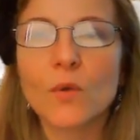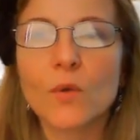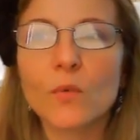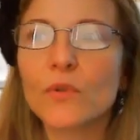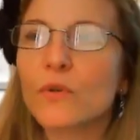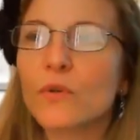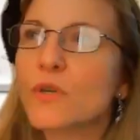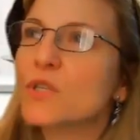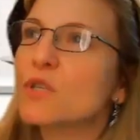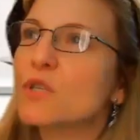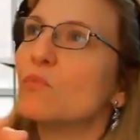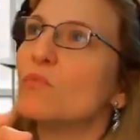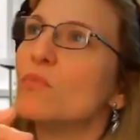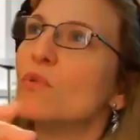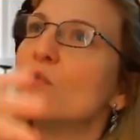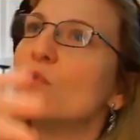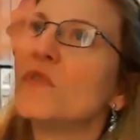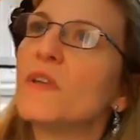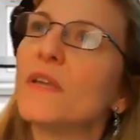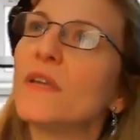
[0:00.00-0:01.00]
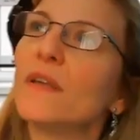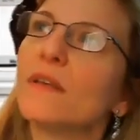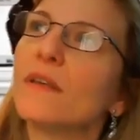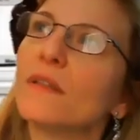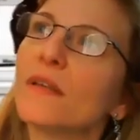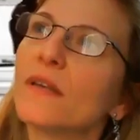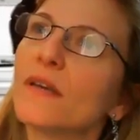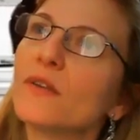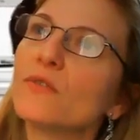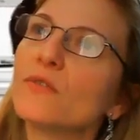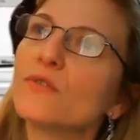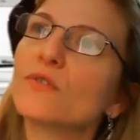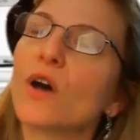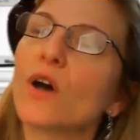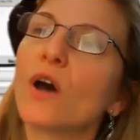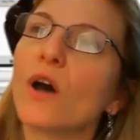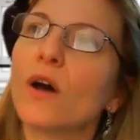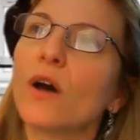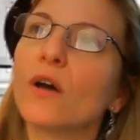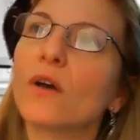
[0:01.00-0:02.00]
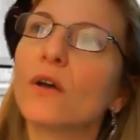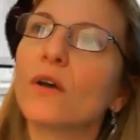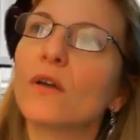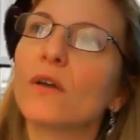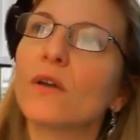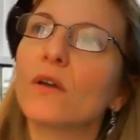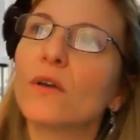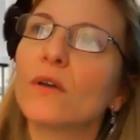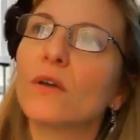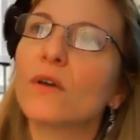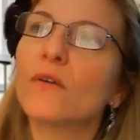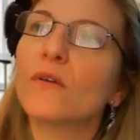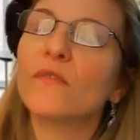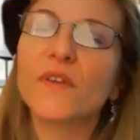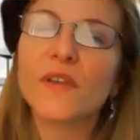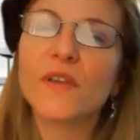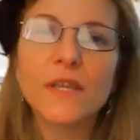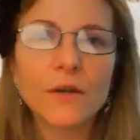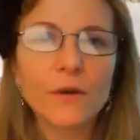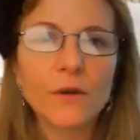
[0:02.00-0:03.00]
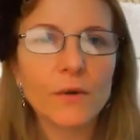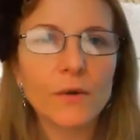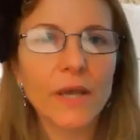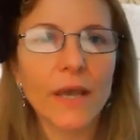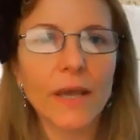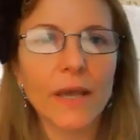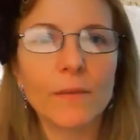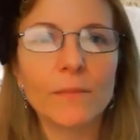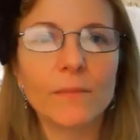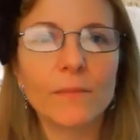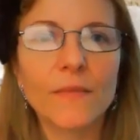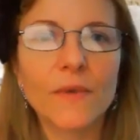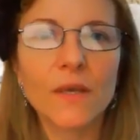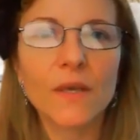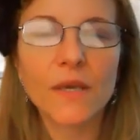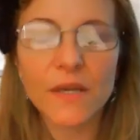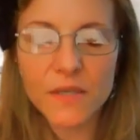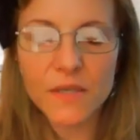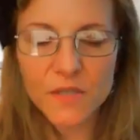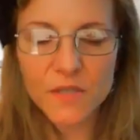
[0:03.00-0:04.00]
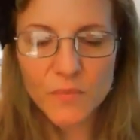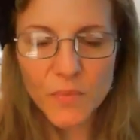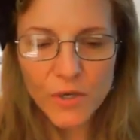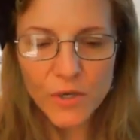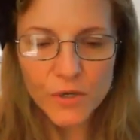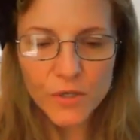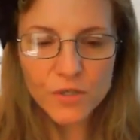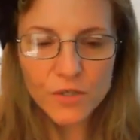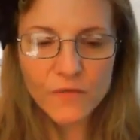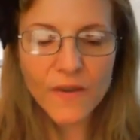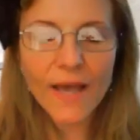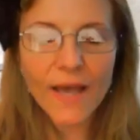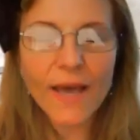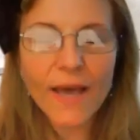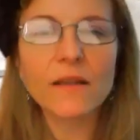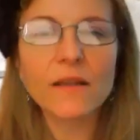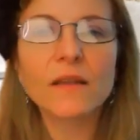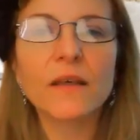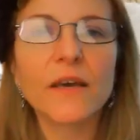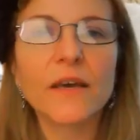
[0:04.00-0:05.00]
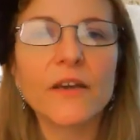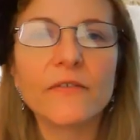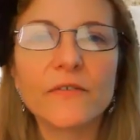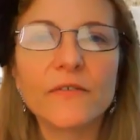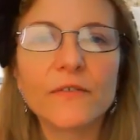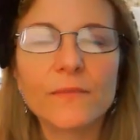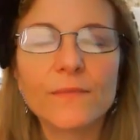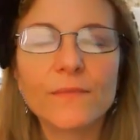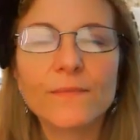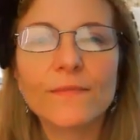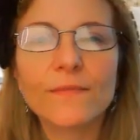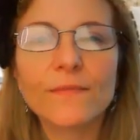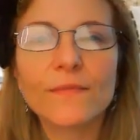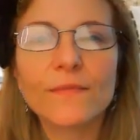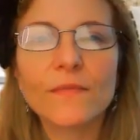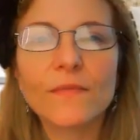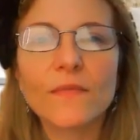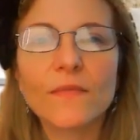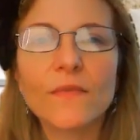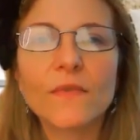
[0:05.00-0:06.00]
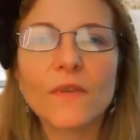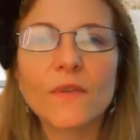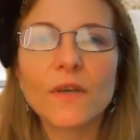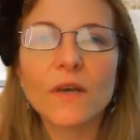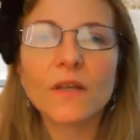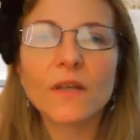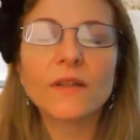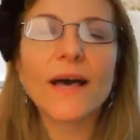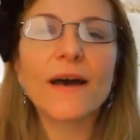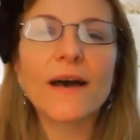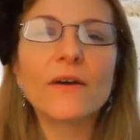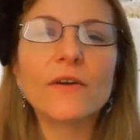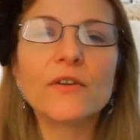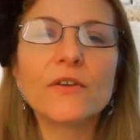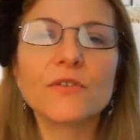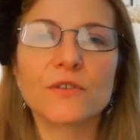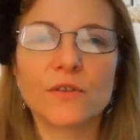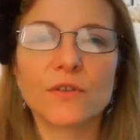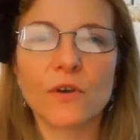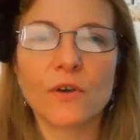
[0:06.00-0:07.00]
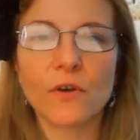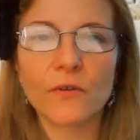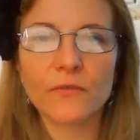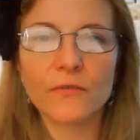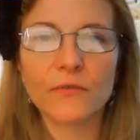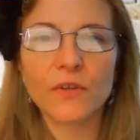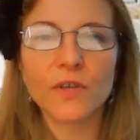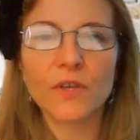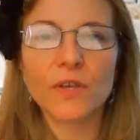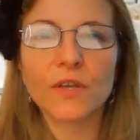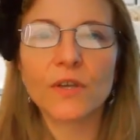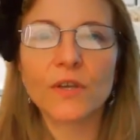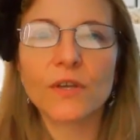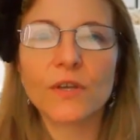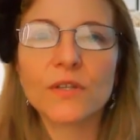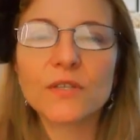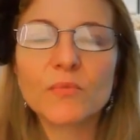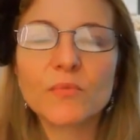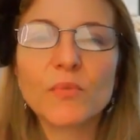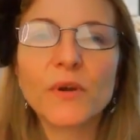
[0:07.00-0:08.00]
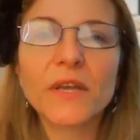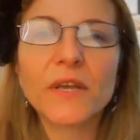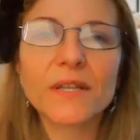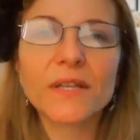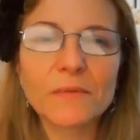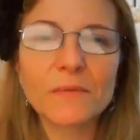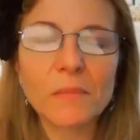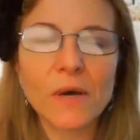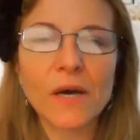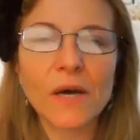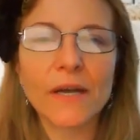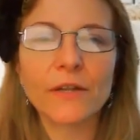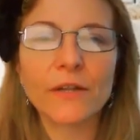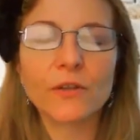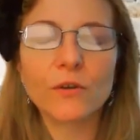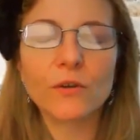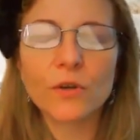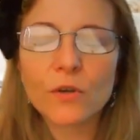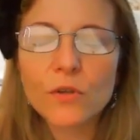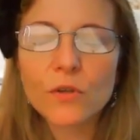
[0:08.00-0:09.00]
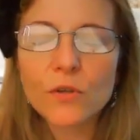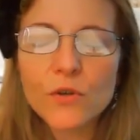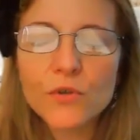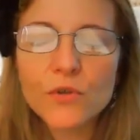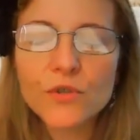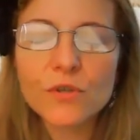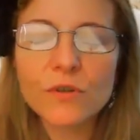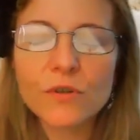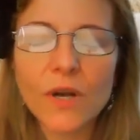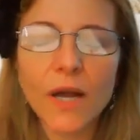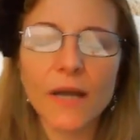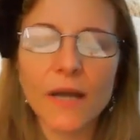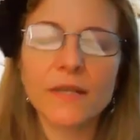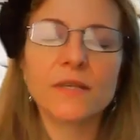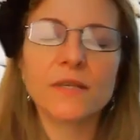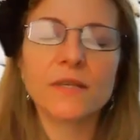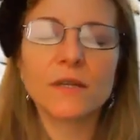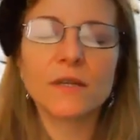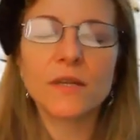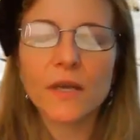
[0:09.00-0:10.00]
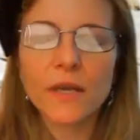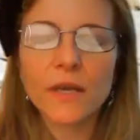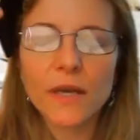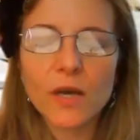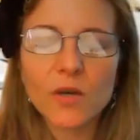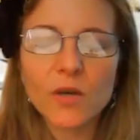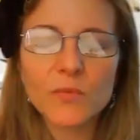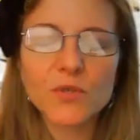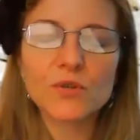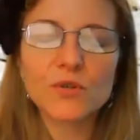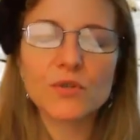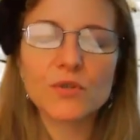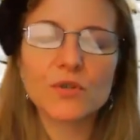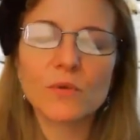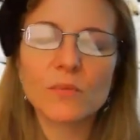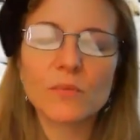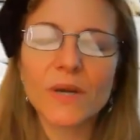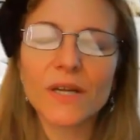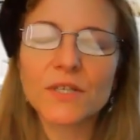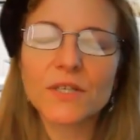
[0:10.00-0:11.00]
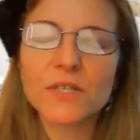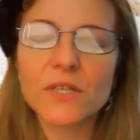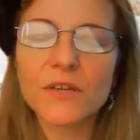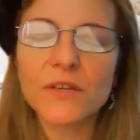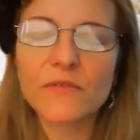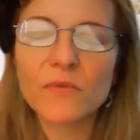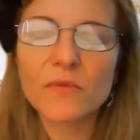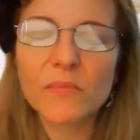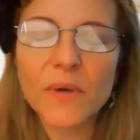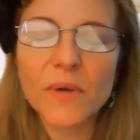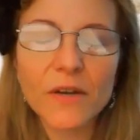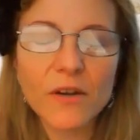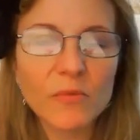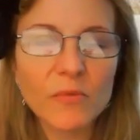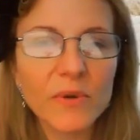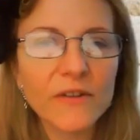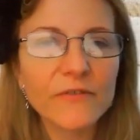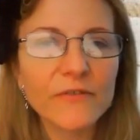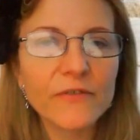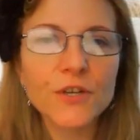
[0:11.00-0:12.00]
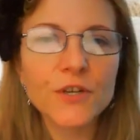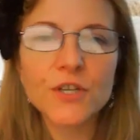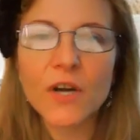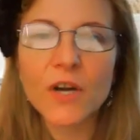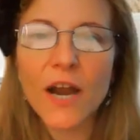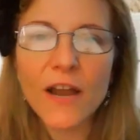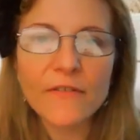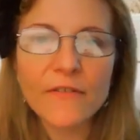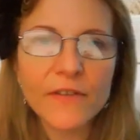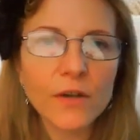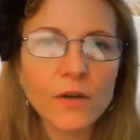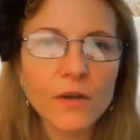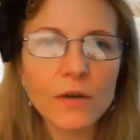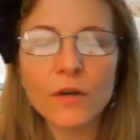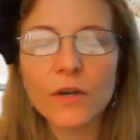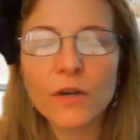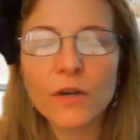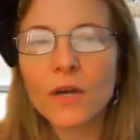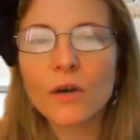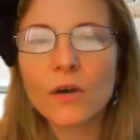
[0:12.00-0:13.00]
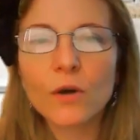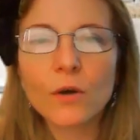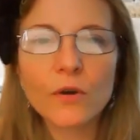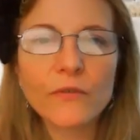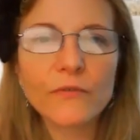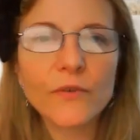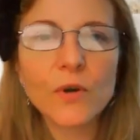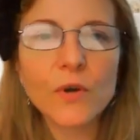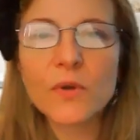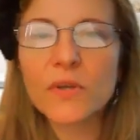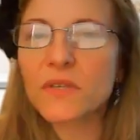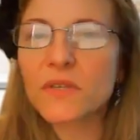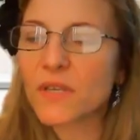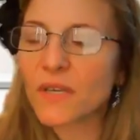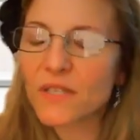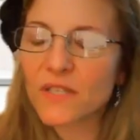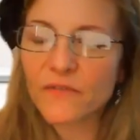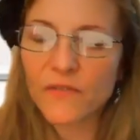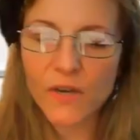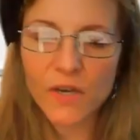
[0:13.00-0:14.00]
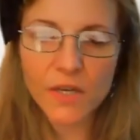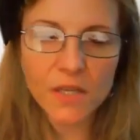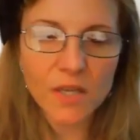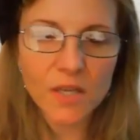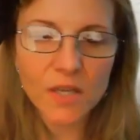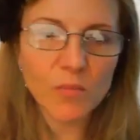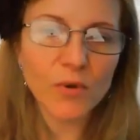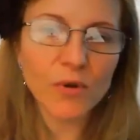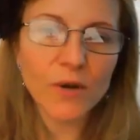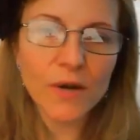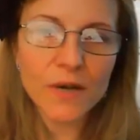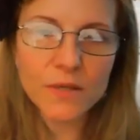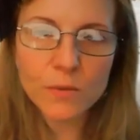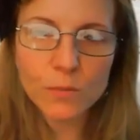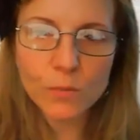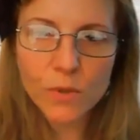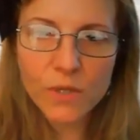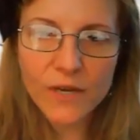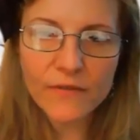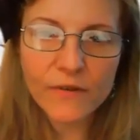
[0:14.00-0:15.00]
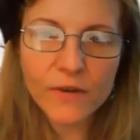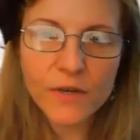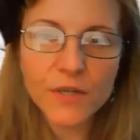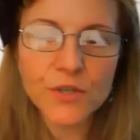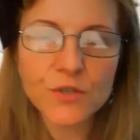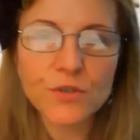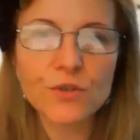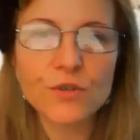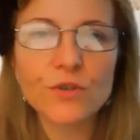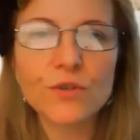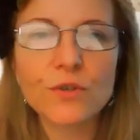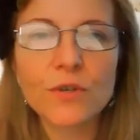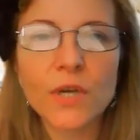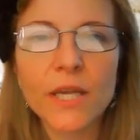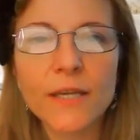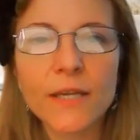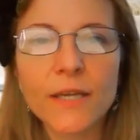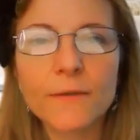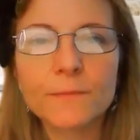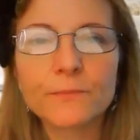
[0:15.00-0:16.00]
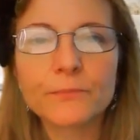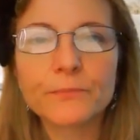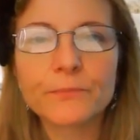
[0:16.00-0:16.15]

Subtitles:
whether it's a movie that you saw, video game, experience you've had in life, allow yourself to bring it to mind. You can close your eyes and helps you to imagine even better. But if you're driving or focused, that's fine. Keep your eyes on whatever it is you're doing.